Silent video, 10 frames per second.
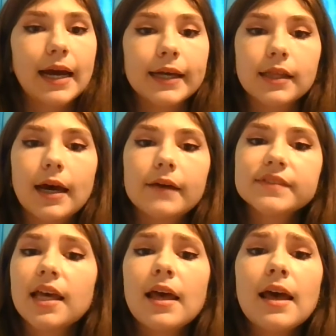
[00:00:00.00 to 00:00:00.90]
I'd
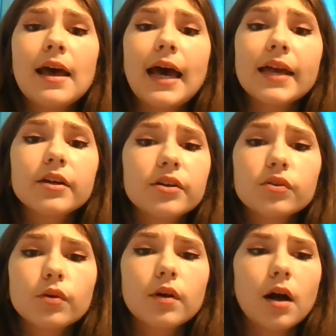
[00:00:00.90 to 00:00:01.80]
left. I couldn't
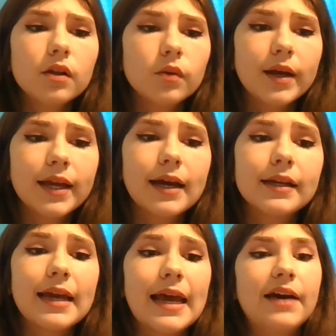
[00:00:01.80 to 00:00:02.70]
throw it all away
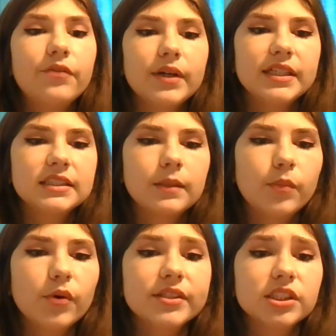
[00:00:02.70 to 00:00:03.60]
on a halfway decent
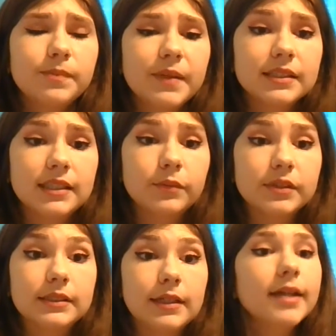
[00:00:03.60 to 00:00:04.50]
boy just because he
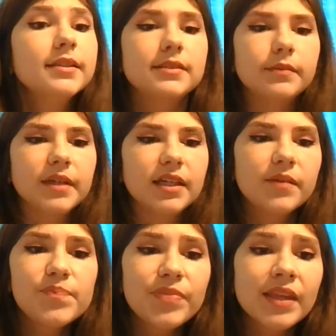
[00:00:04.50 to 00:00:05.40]
was nice to me.